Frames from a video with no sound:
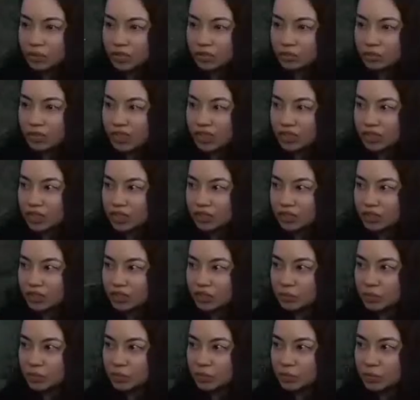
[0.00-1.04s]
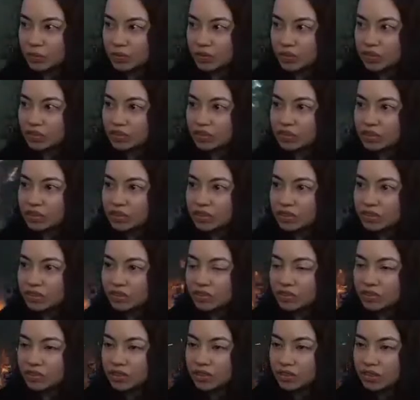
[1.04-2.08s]
Put it back down to 2 people and
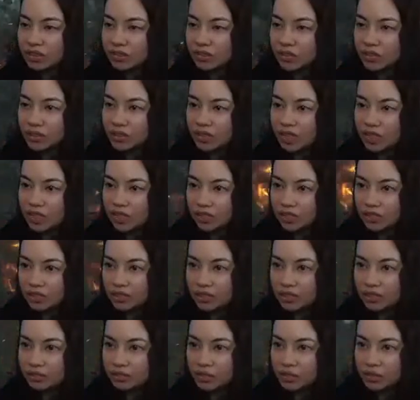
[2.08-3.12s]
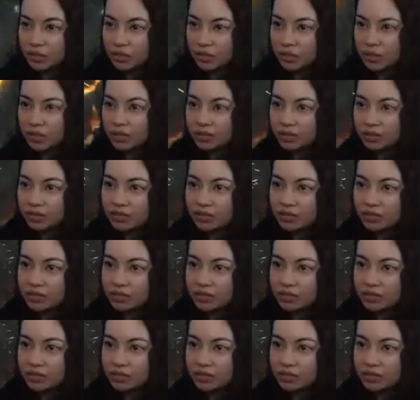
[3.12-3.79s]
everything dies much quicker.